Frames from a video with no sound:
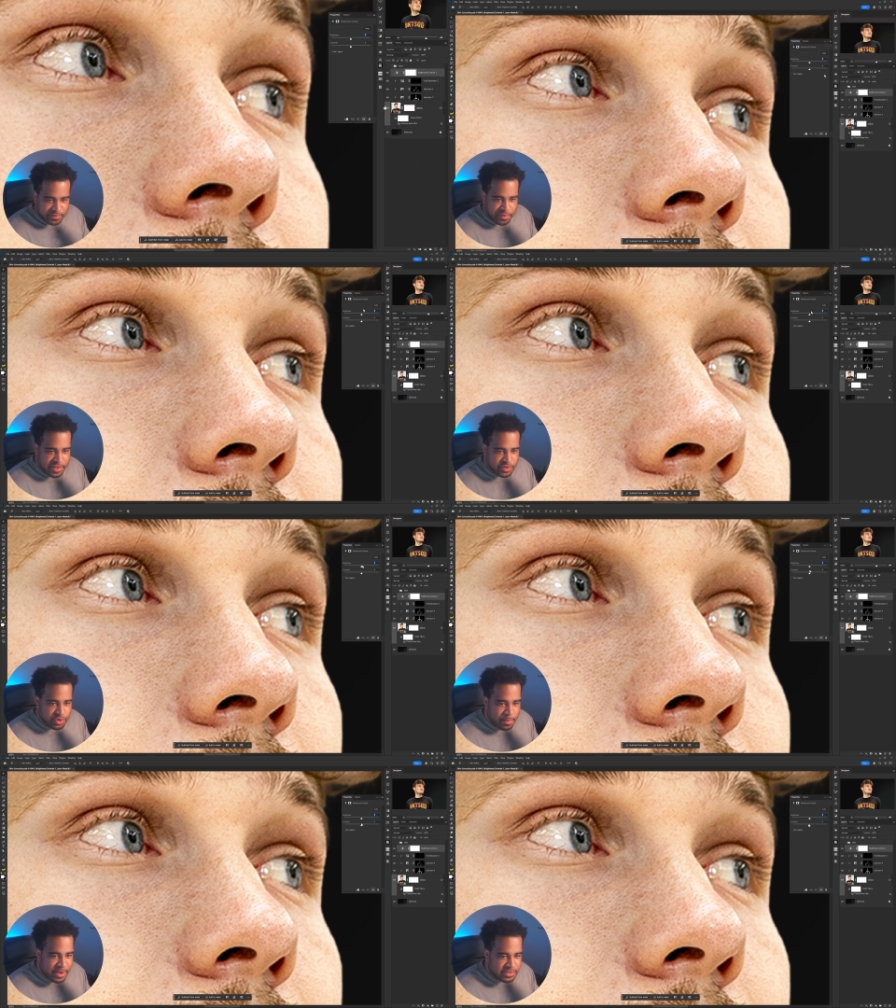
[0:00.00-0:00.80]
For this, we're
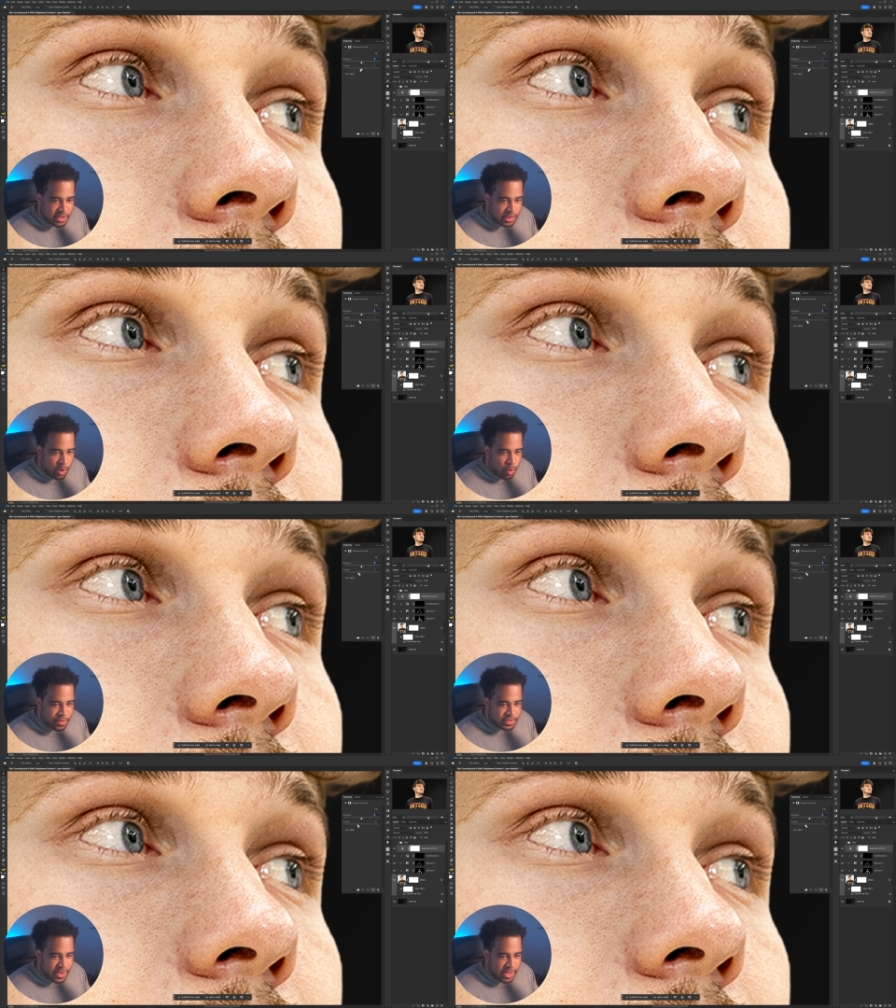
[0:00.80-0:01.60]
gonna basically lower
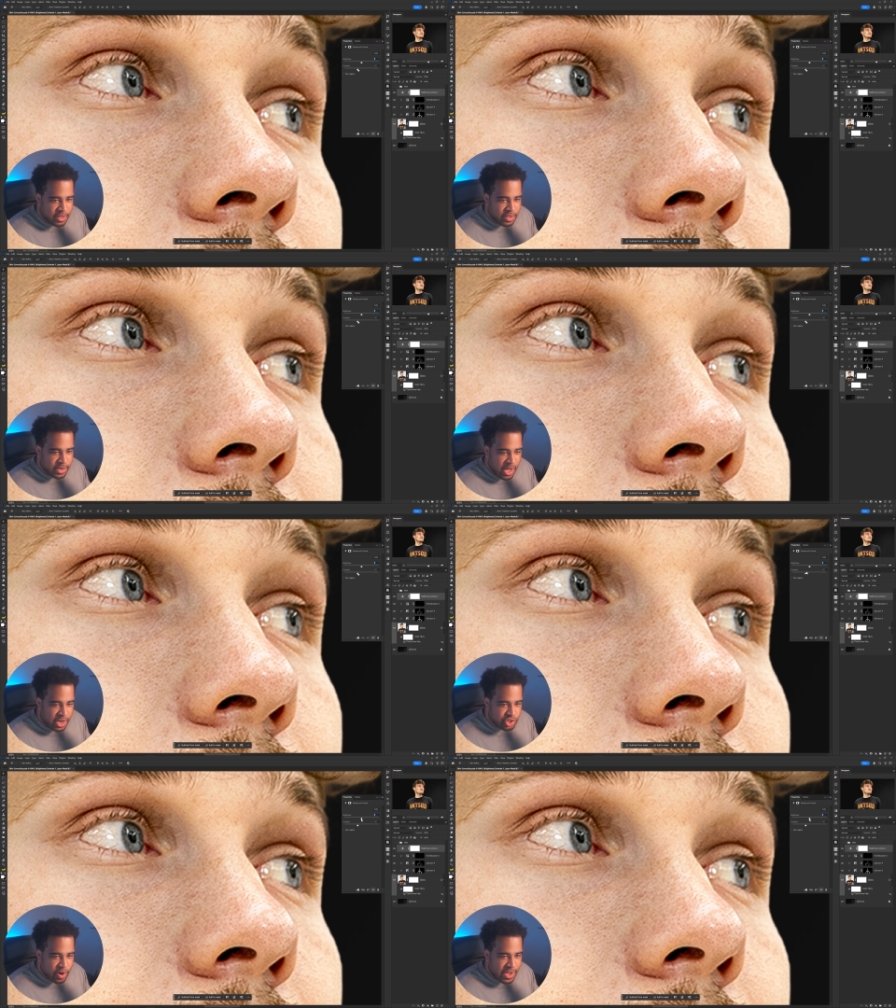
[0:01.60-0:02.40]
this
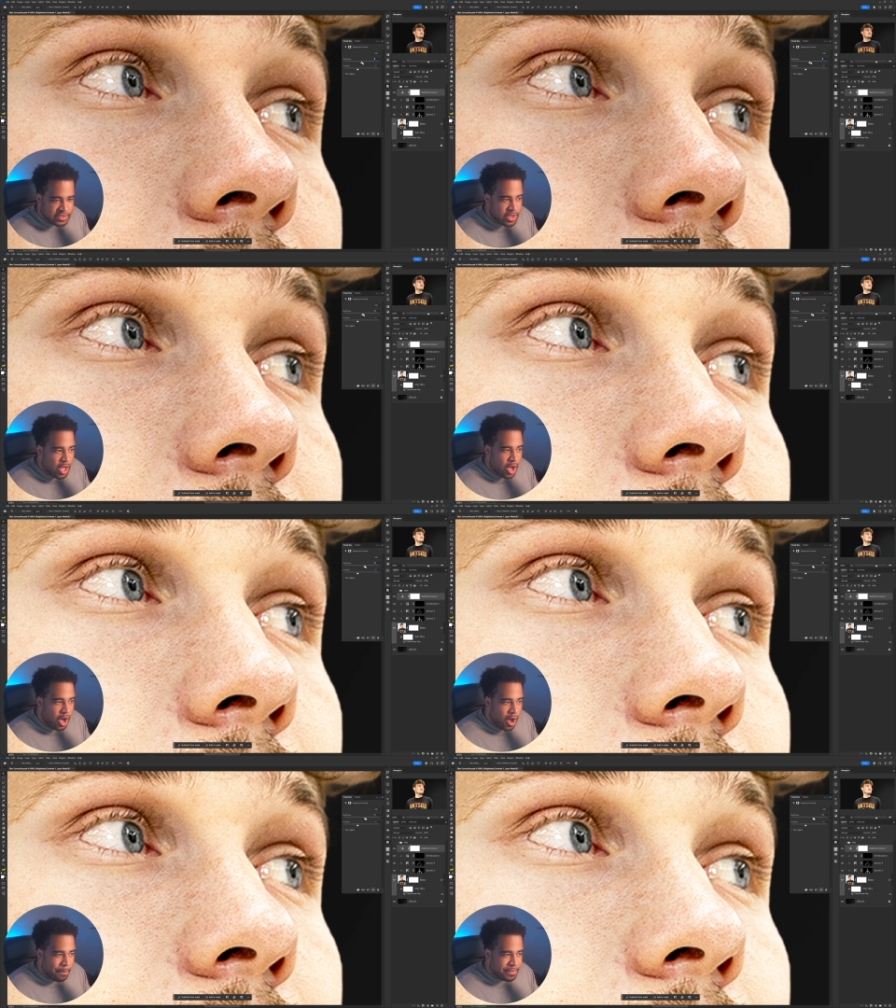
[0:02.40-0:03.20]
contrast
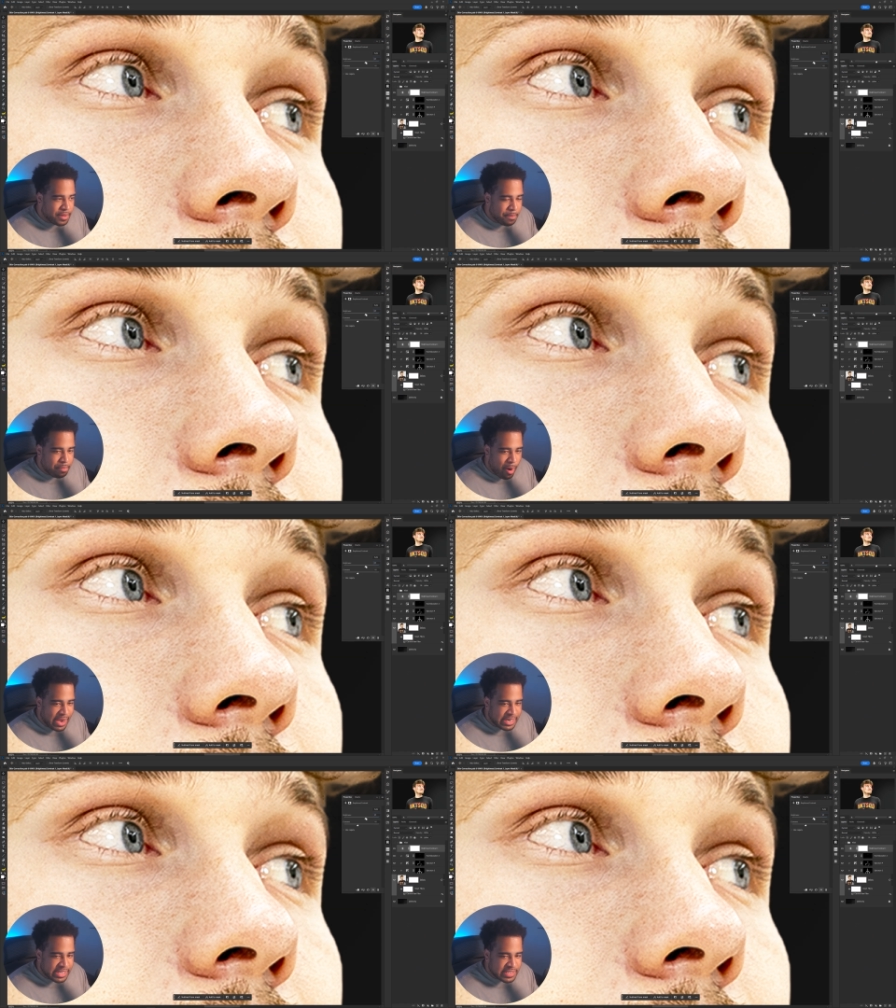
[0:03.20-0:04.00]
up the
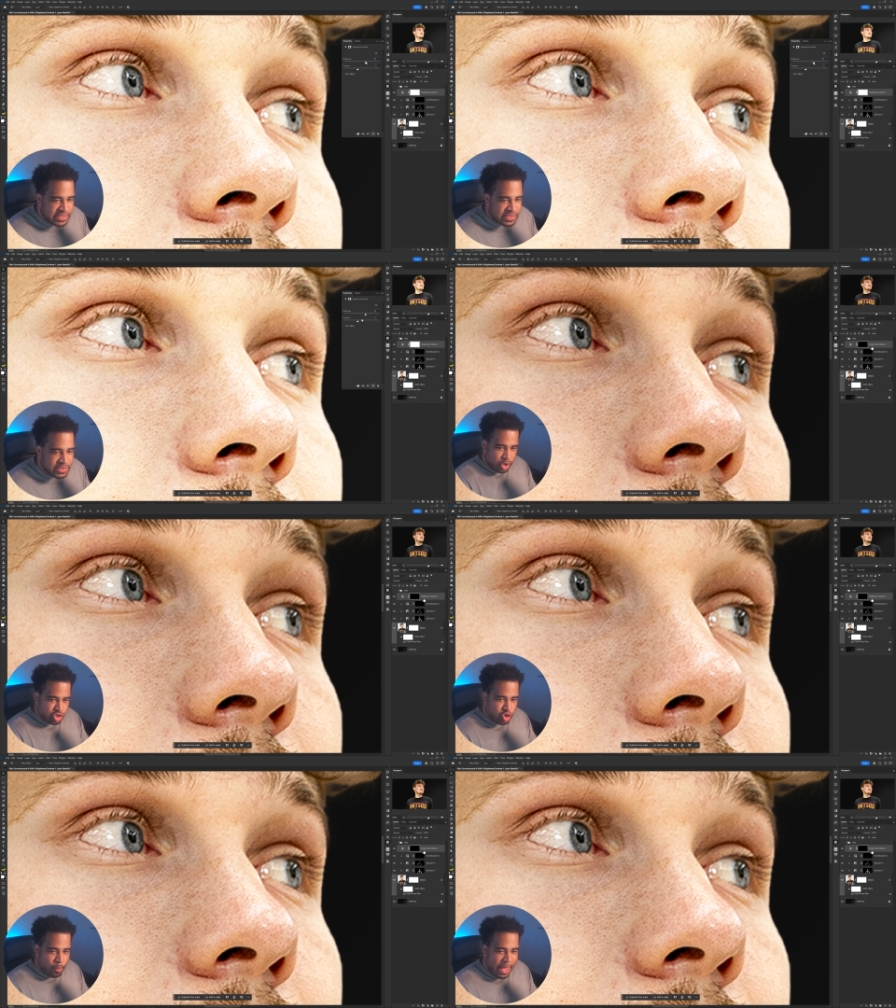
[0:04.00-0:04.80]
brightness,
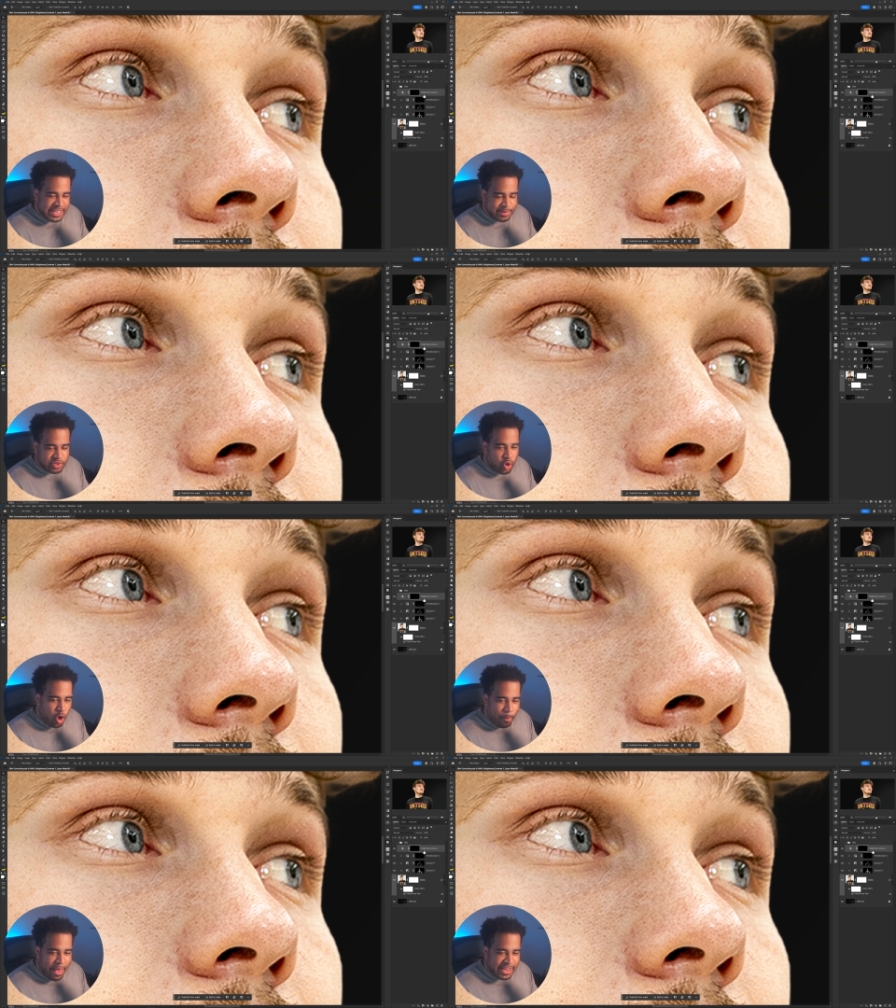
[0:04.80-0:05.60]
control backspace or
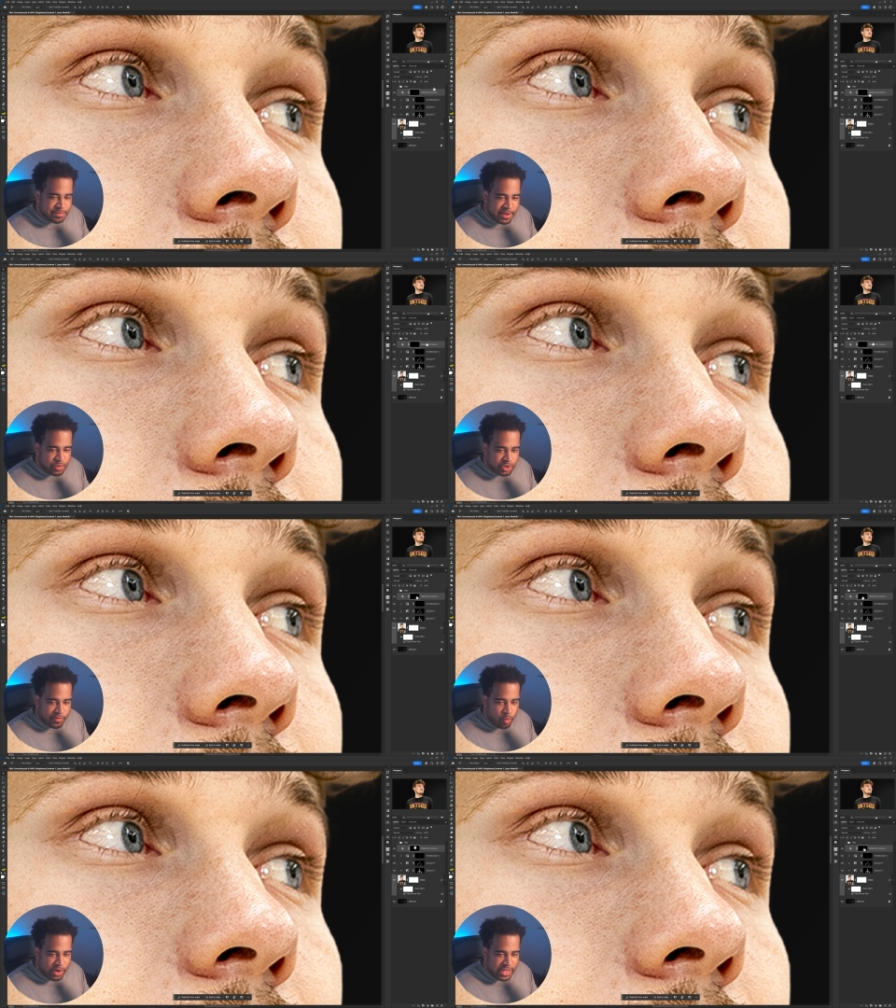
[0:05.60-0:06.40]
alt backspace,
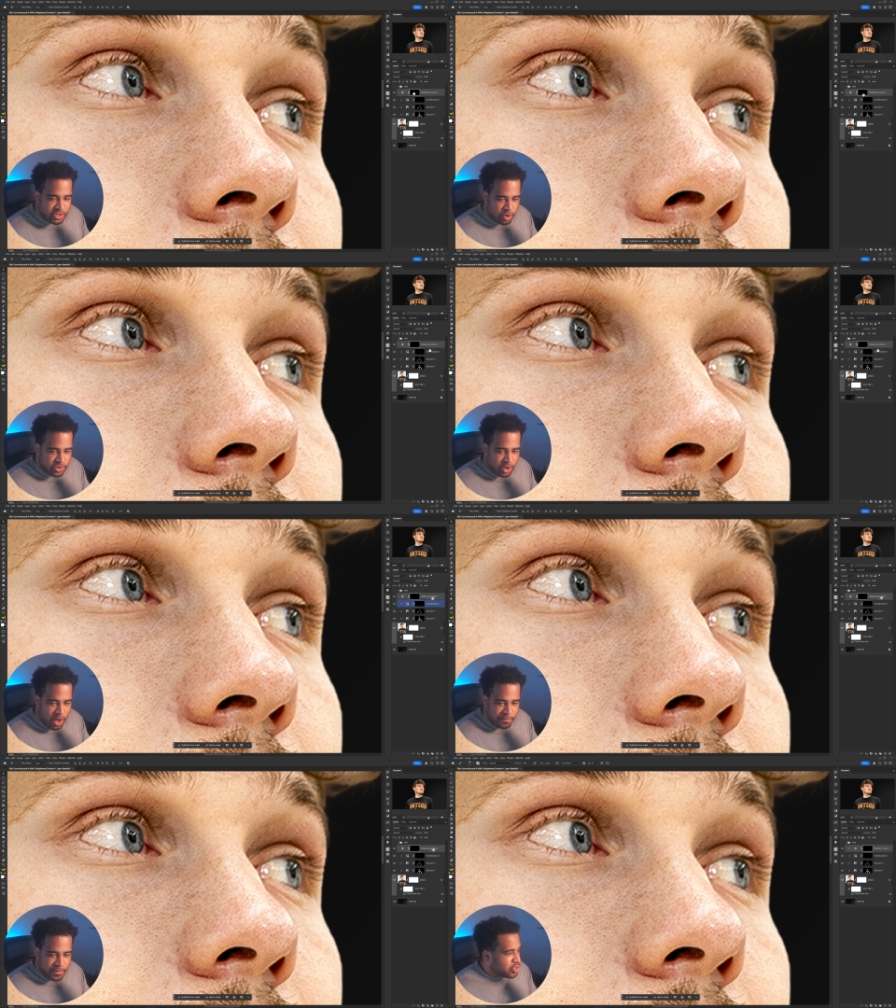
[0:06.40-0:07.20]
whichever one that turns it off.